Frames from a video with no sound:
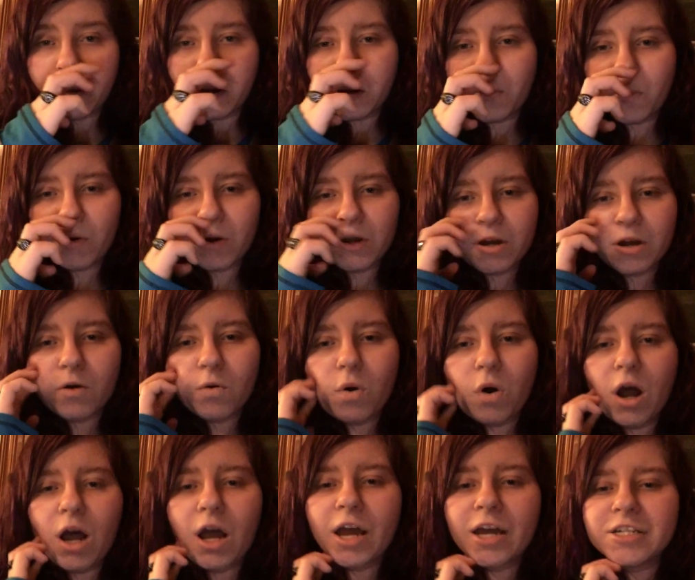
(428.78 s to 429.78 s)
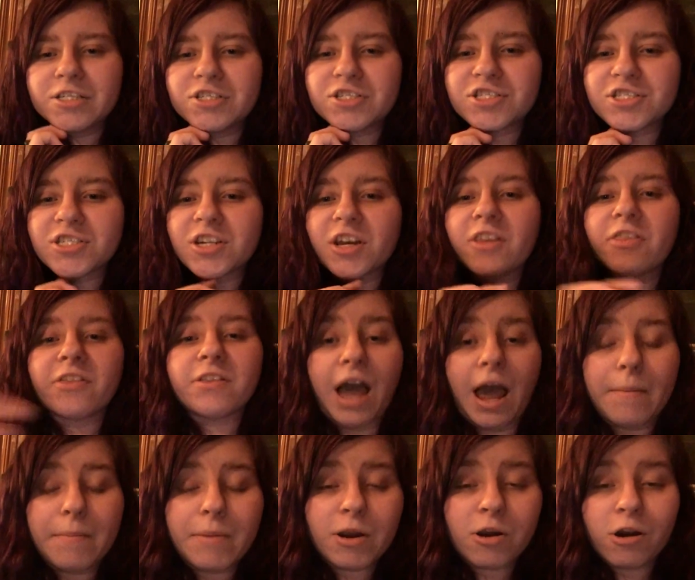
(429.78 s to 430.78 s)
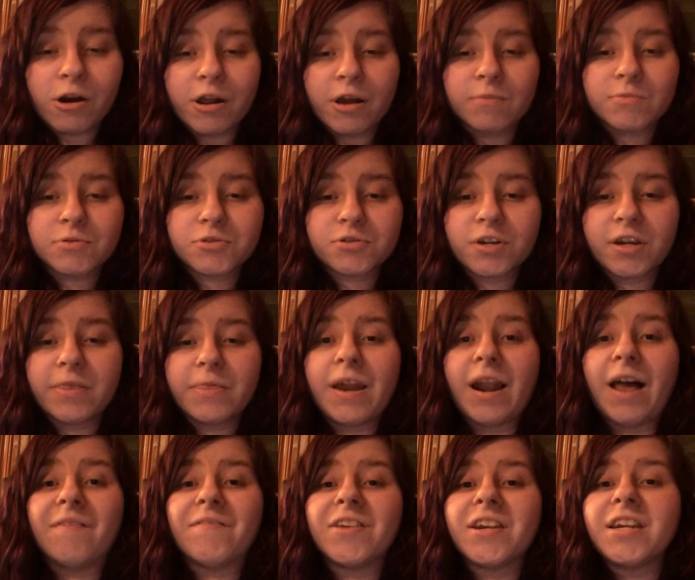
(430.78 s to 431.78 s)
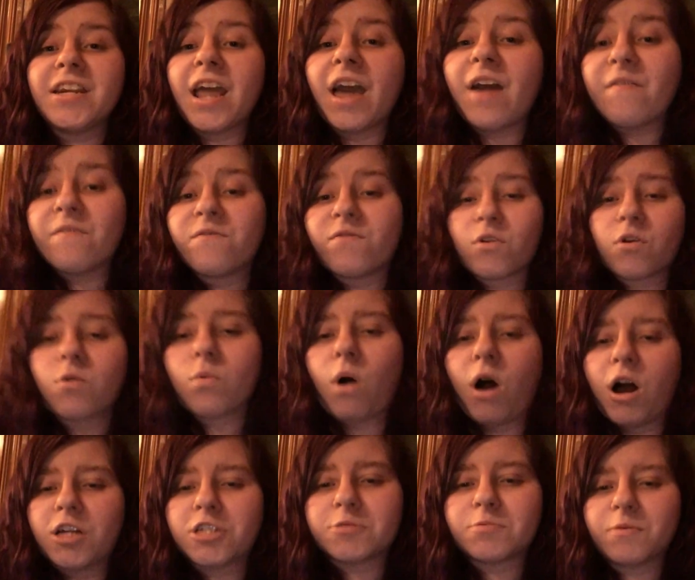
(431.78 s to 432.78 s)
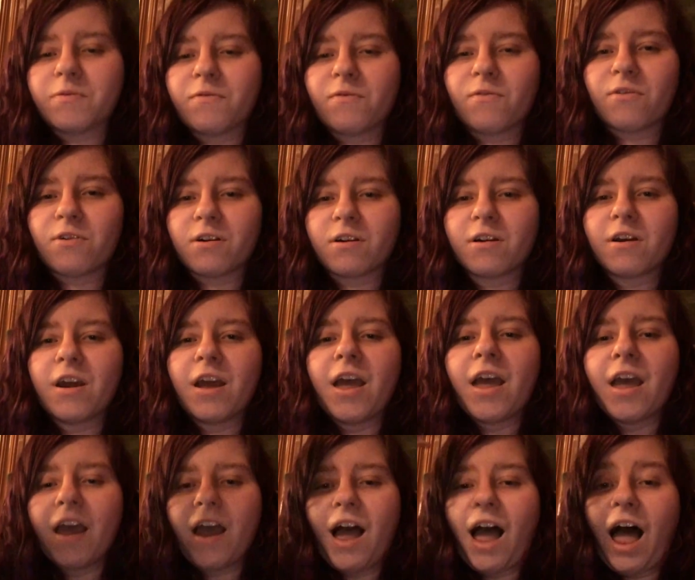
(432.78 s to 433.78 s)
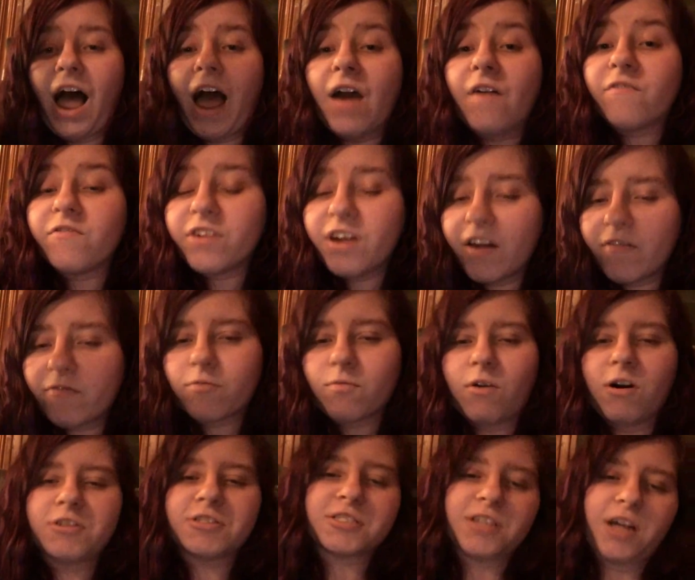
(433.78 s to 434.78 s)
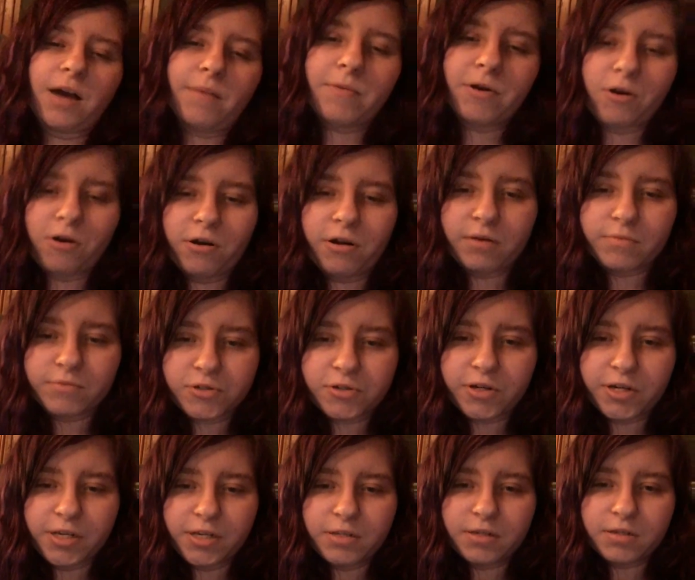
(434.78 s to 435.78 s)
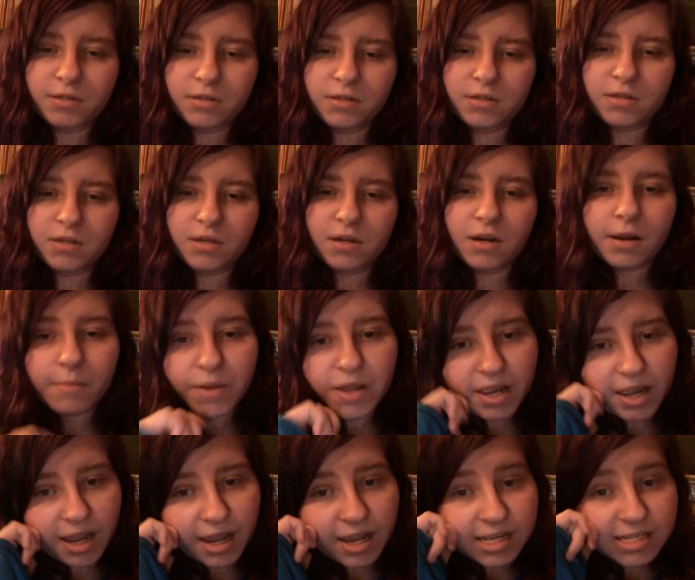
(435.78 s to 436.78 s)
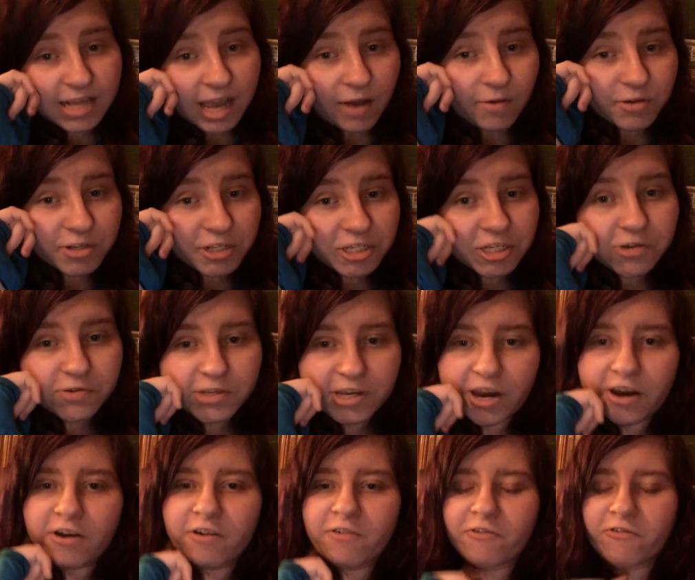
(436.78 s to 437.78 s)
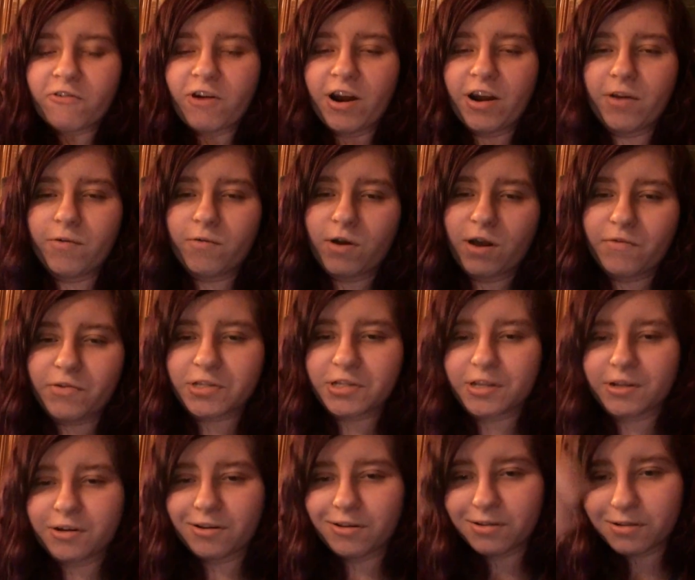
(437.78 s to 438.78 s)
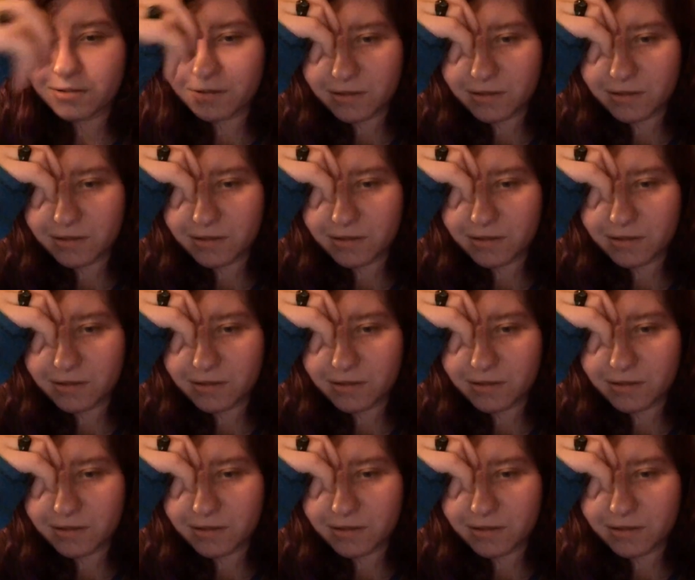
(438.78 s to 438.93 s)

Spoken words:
I want to go watch Nightmare on Elm Street that I've never watched before. I have never watched Nightmare on Elm Street because I was too scared of Freddy when I was little.